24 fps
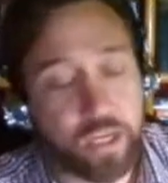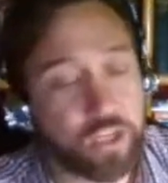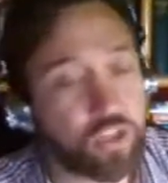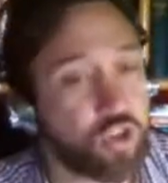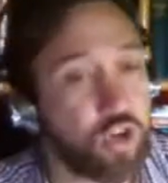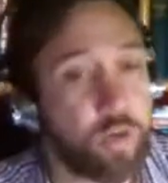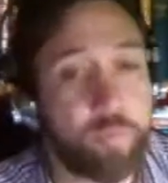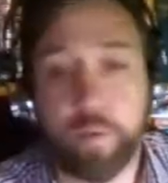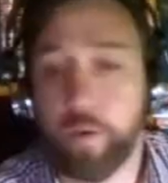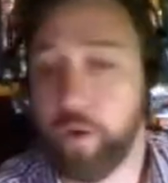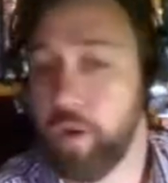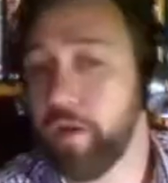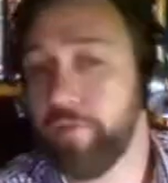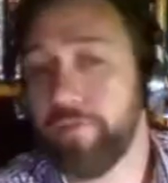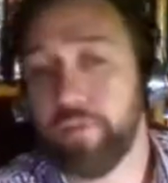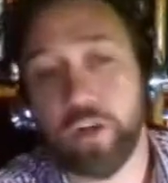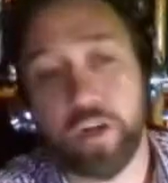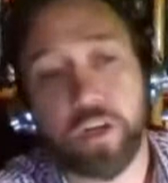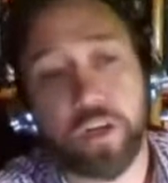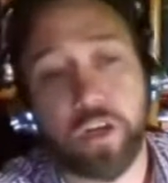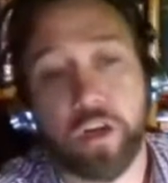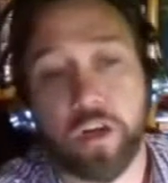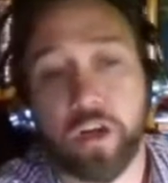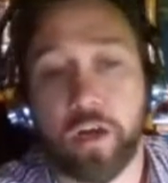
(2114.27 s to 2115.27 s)
tripping over
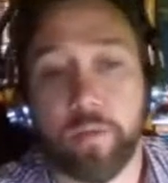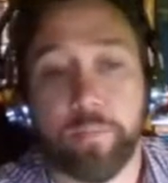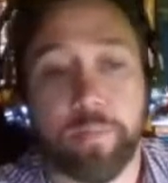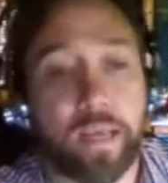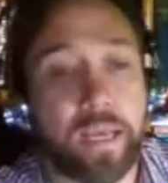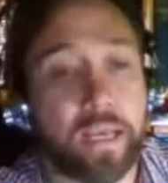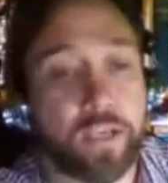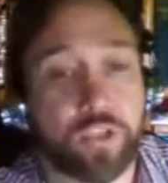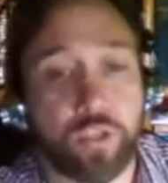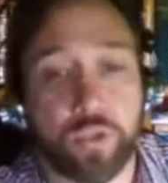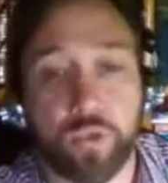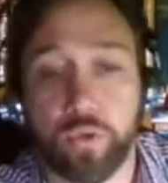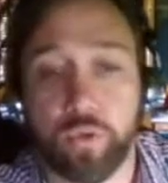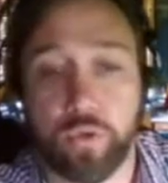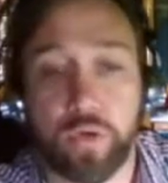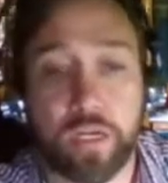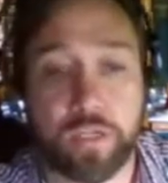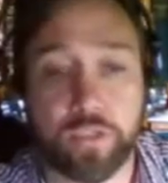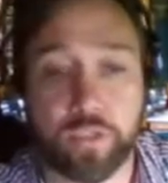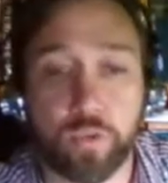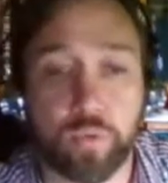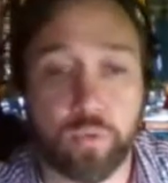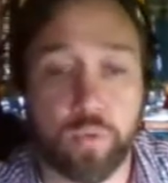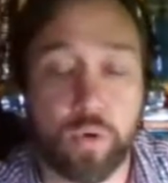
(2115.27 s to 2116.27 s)
a curb as
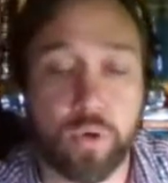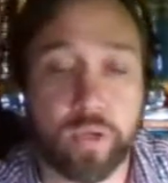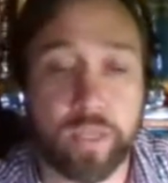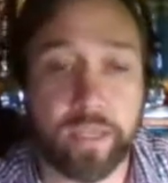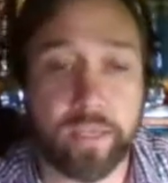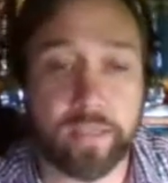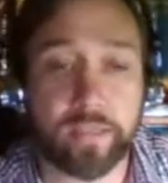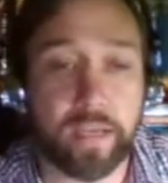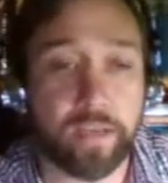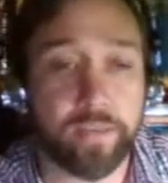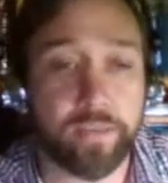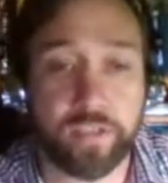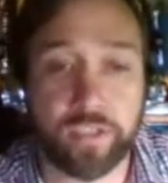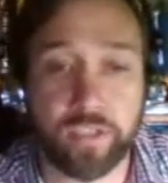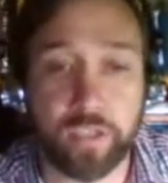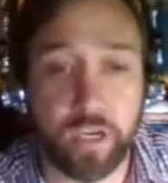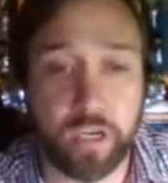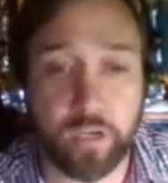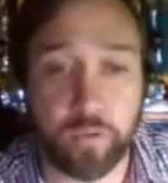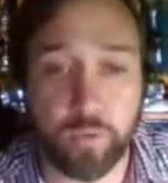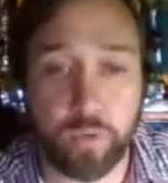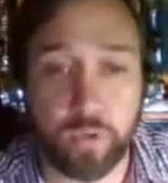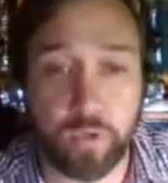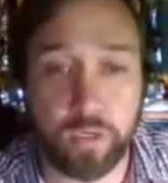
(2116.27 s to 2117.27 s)
you're walking down the
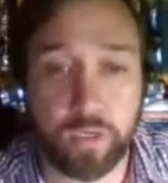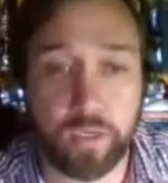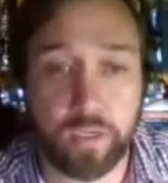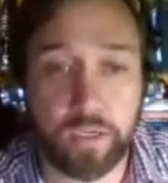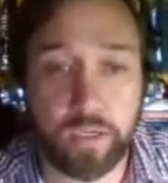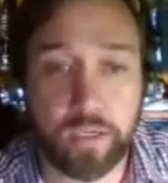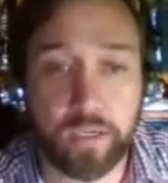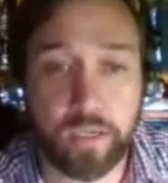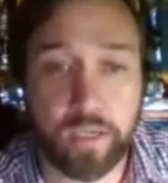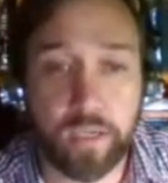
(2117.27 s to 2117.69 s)
sidewalk.